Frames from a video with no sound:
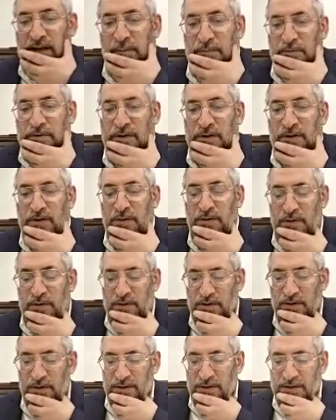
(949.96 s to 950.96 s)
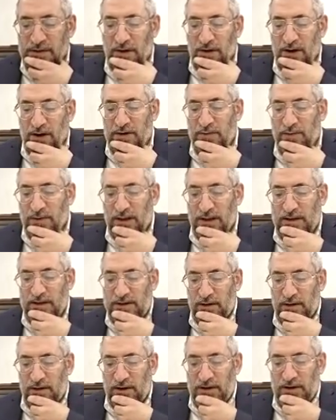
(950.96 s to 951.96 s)
Is it up to you to decide
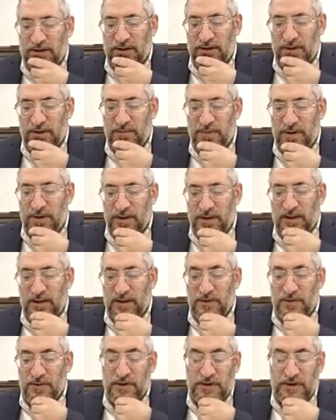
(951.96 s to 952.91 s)
who gets the Einshim?